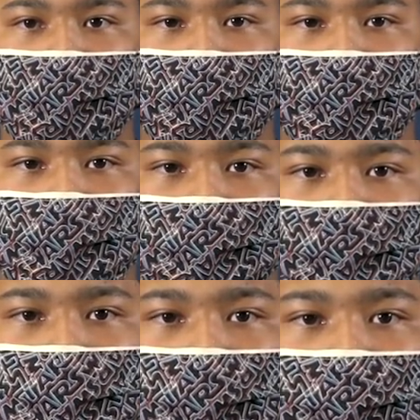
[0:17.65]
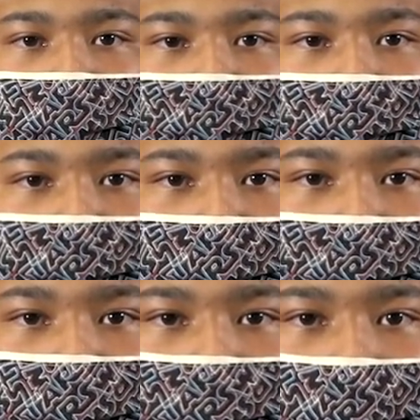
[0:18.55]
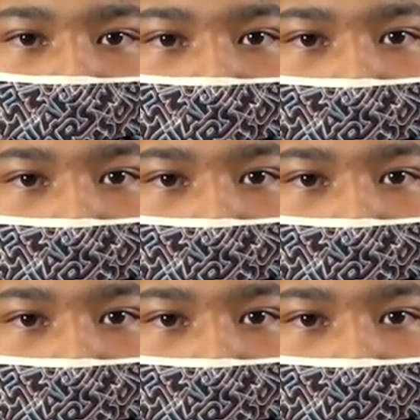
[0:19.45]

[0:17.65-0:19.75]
twenty twenty-one. Today's